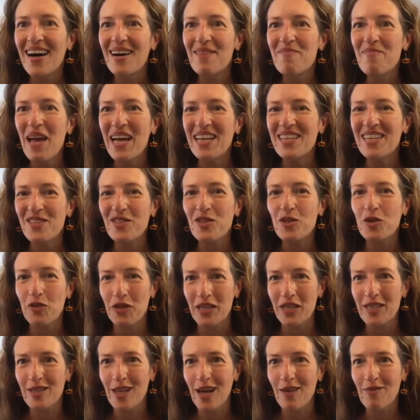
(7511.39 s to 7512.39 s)
Ben just
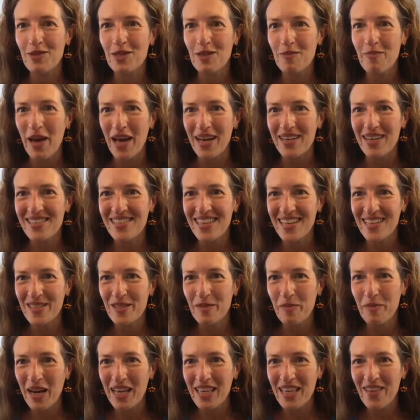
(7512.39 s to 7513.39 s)
agrees, love is the best, and
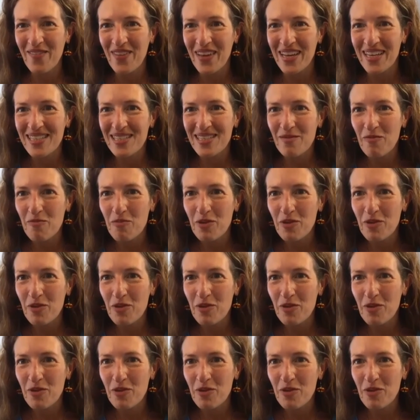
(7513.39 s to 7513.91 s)
smiley face.